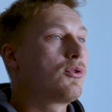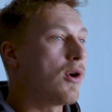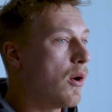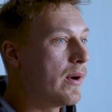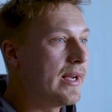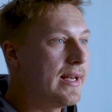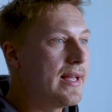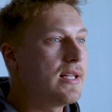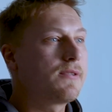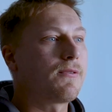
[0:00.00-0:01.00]
growing
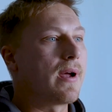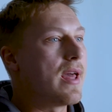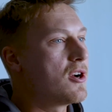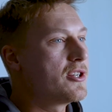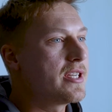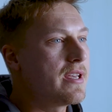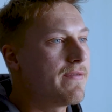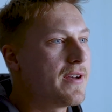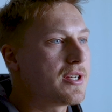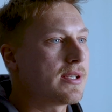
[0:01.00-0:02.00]
needs for energy
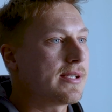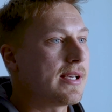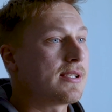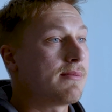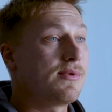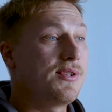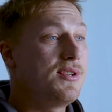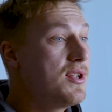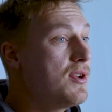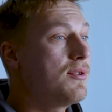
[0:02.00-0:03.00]
efficient systems
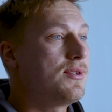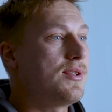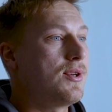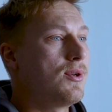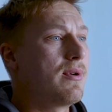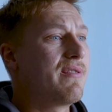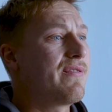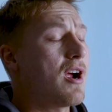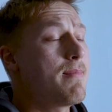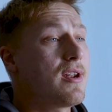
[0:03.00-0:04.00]
due to
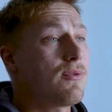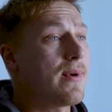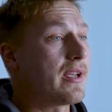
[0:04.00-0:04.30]
environmental